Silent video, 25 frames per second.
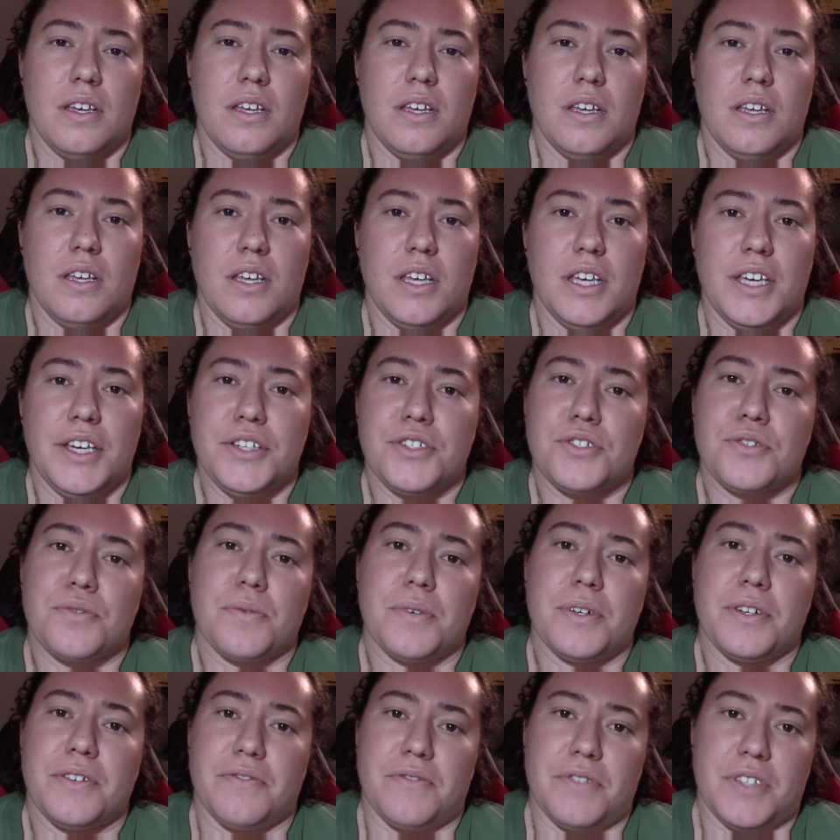Each
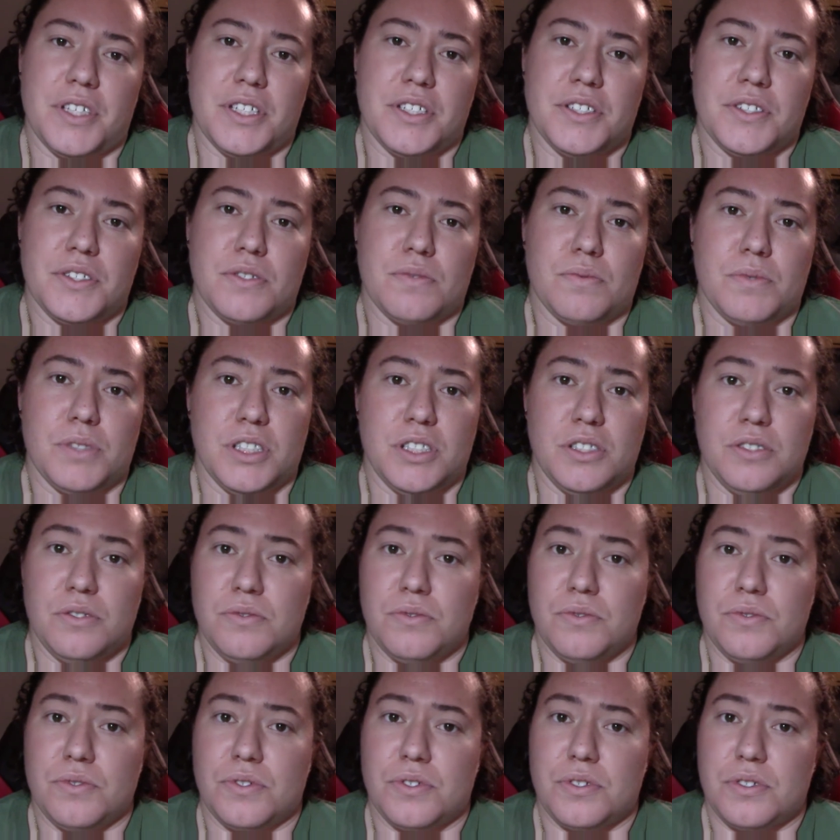one of these we
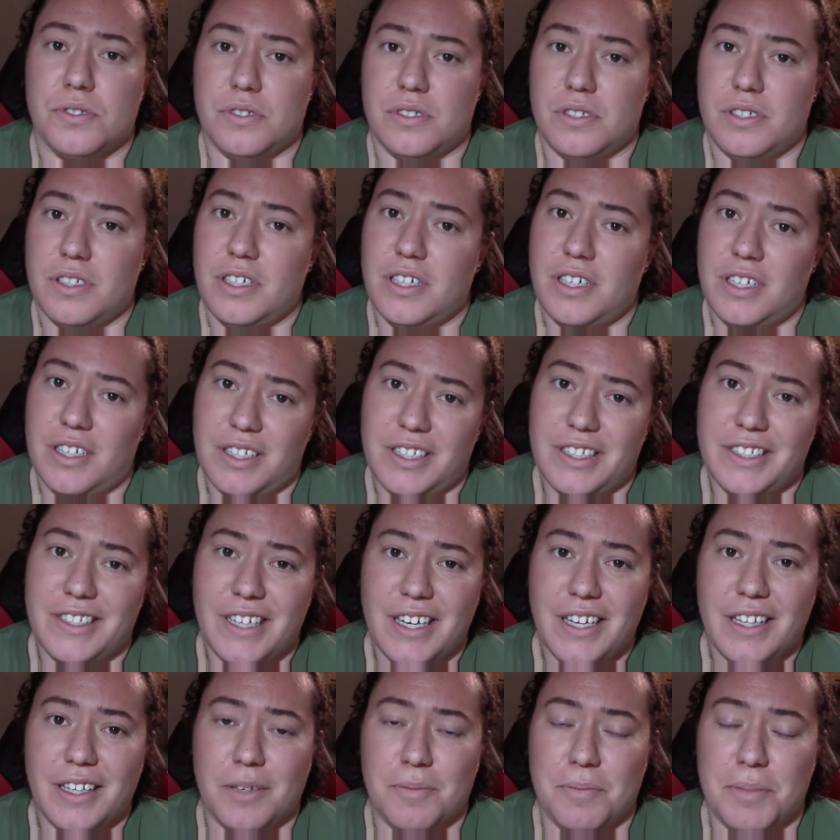use on a
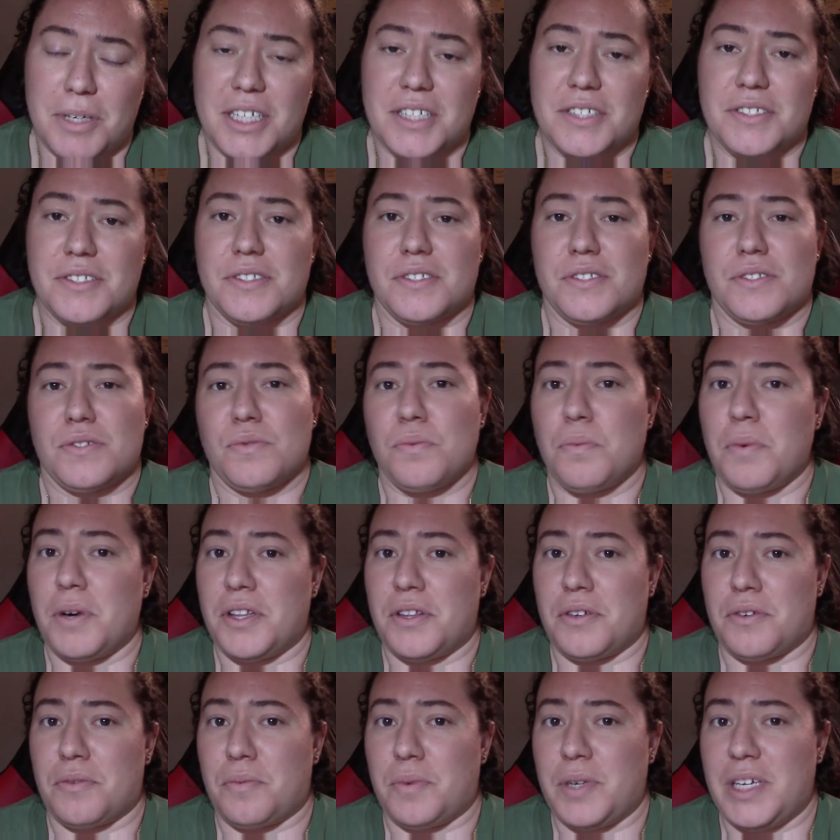daily basis,
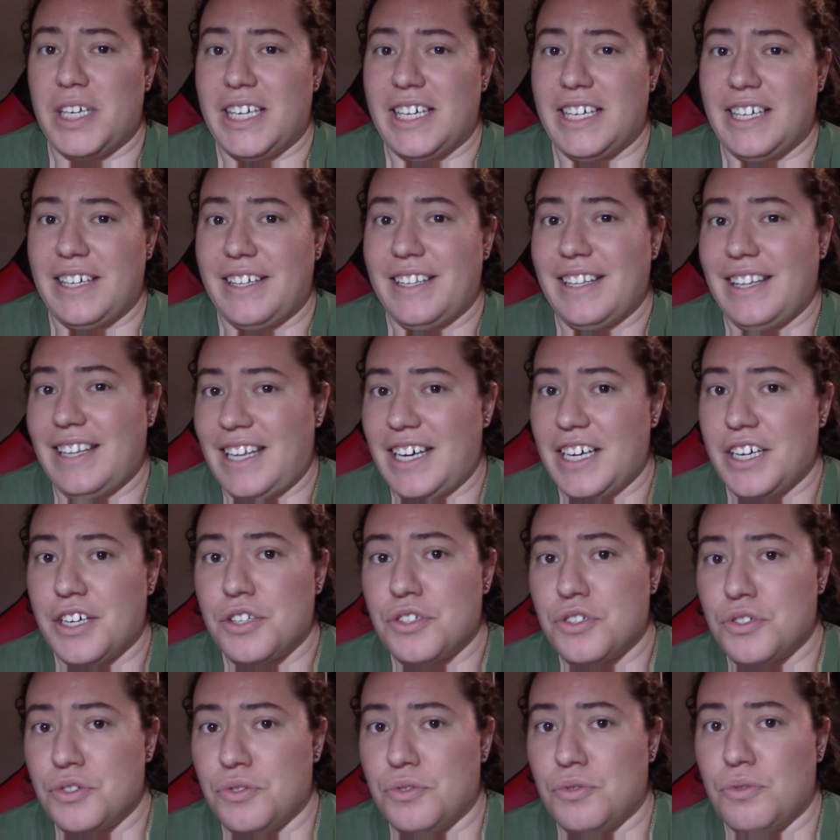whether we like
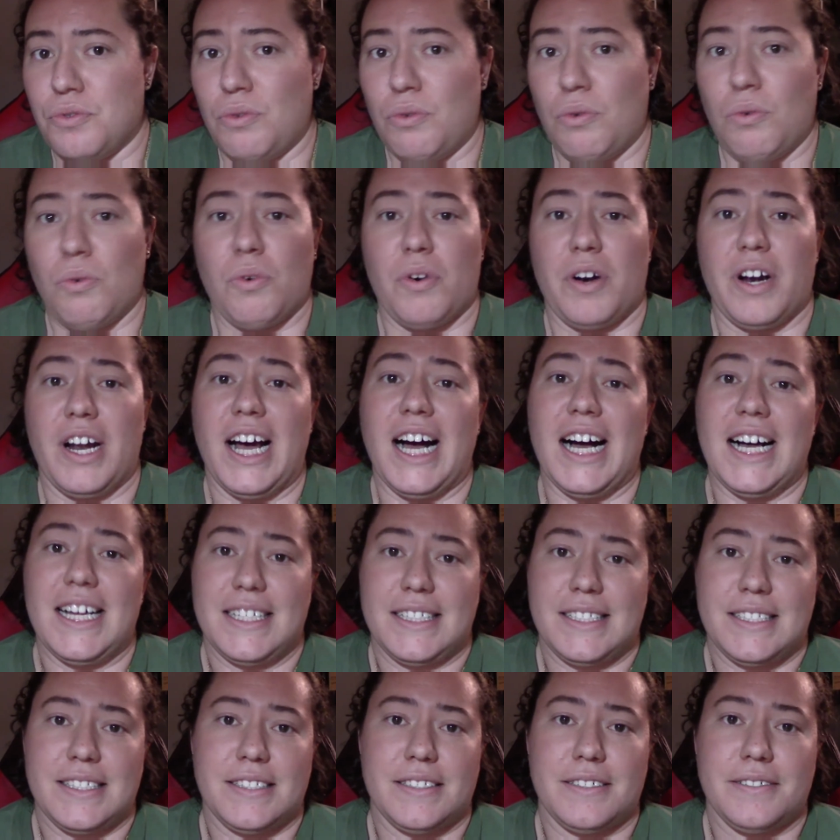to or
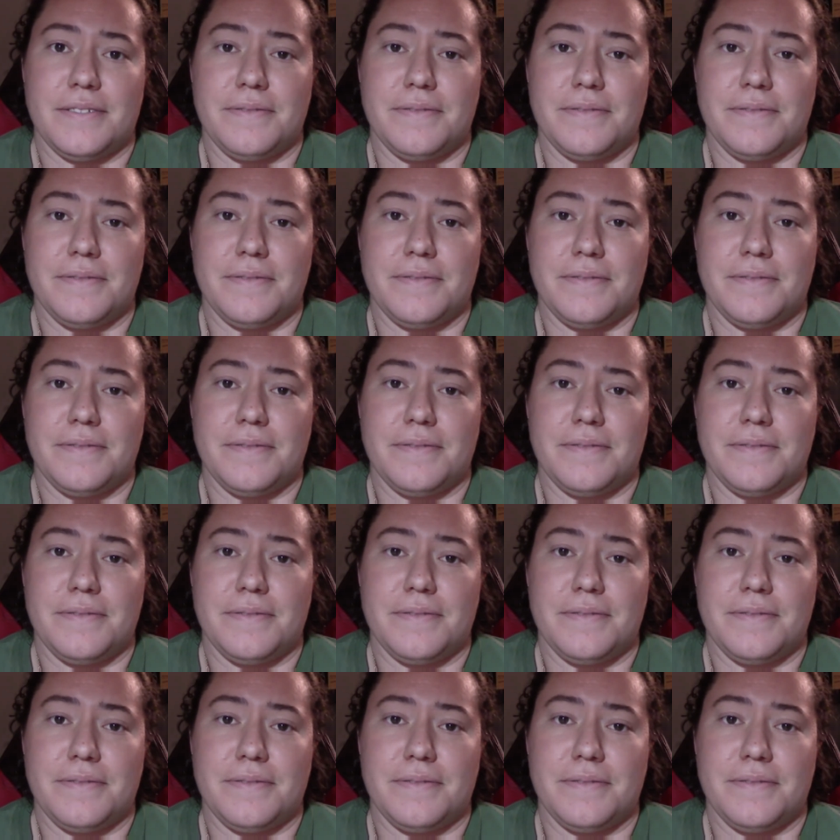not.